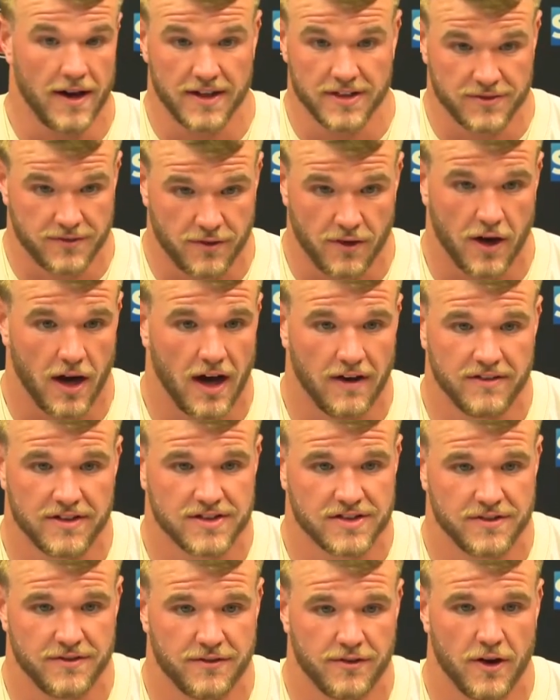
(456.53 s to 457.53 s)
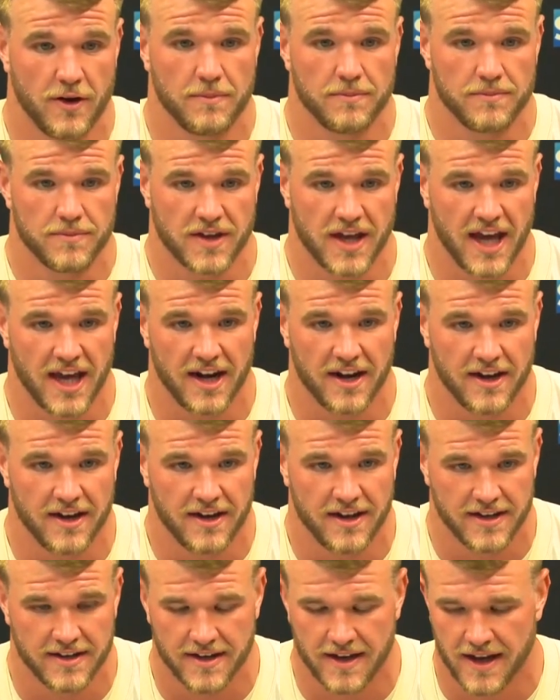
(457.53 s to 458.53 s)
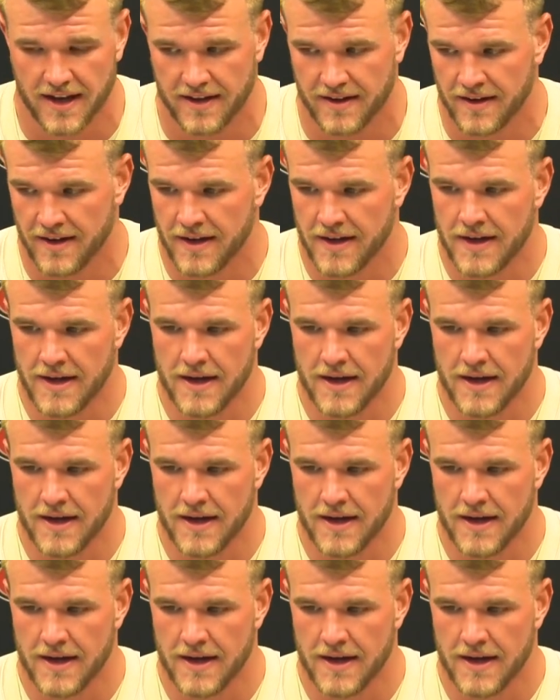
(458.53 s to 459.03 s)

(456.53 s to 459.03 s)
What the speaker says: he's obviously from Canada, and